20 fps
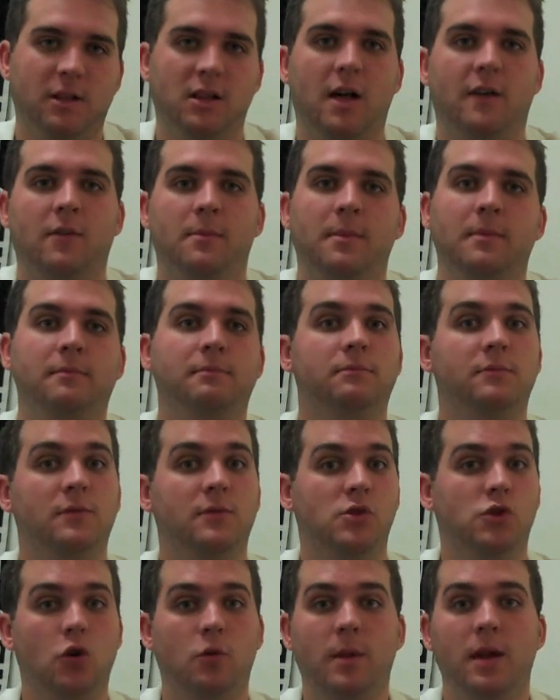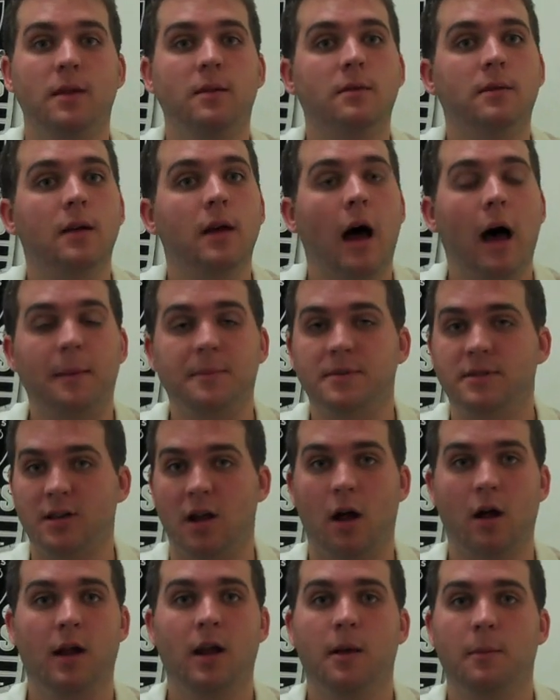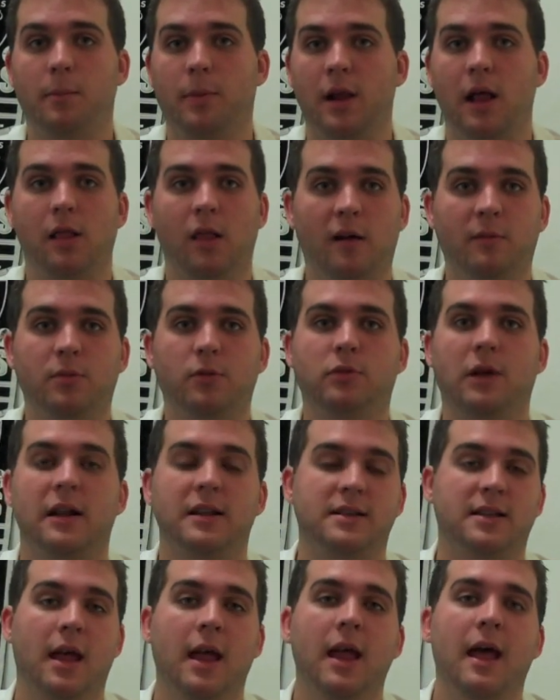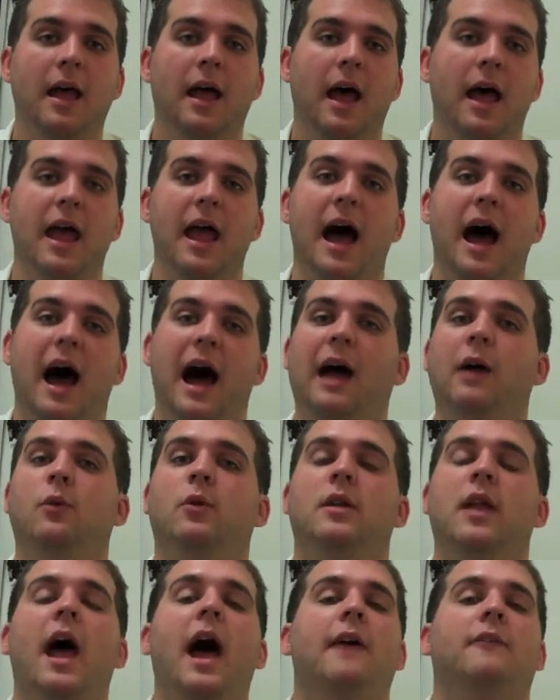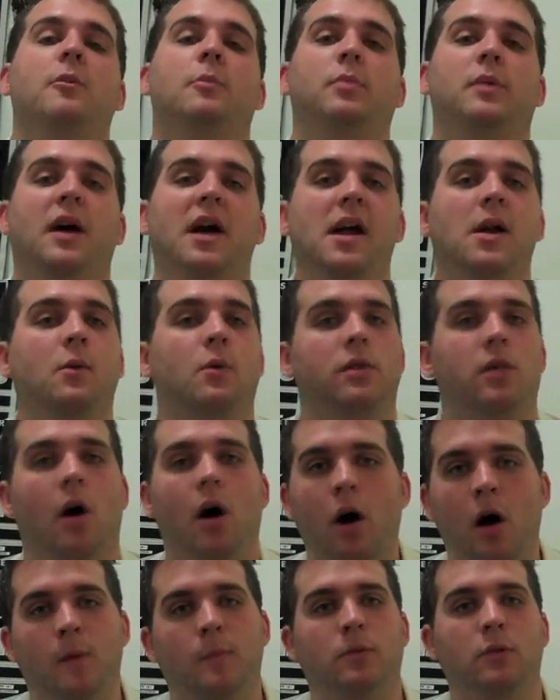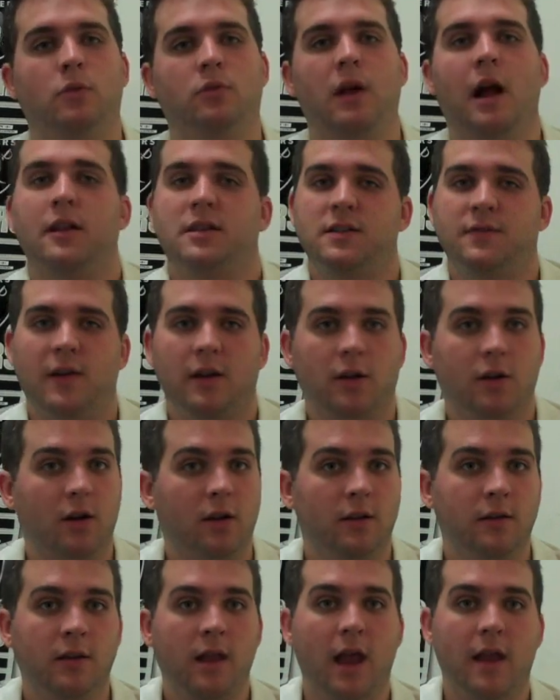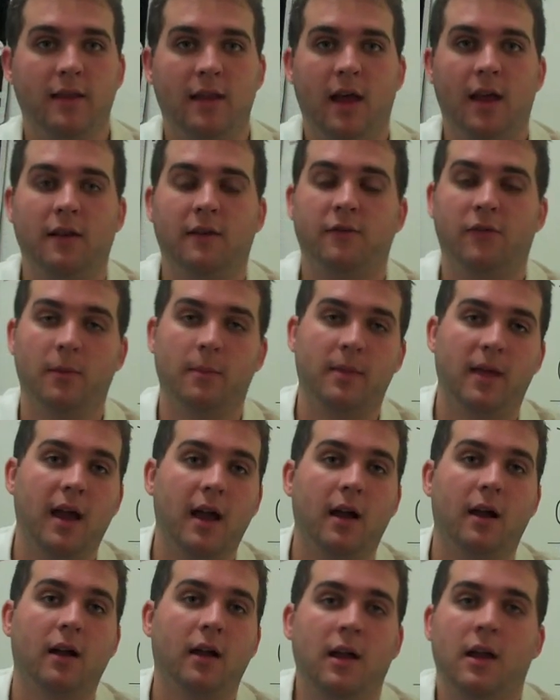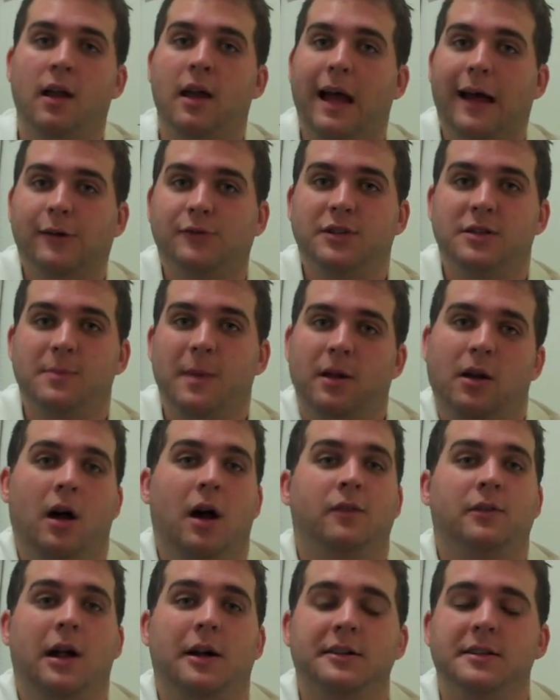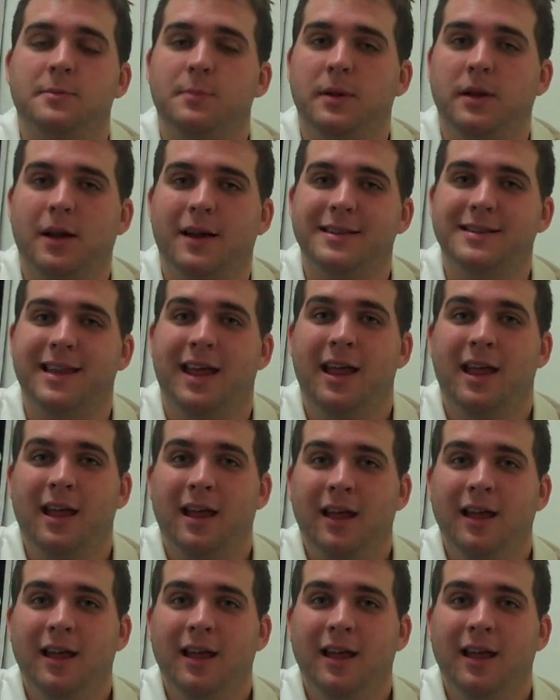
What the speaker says: I love them. Sue me. I'm sorry, but I love blue routes. I would have a play with all blue routes if I could, and then from there, I would just make hot routes, because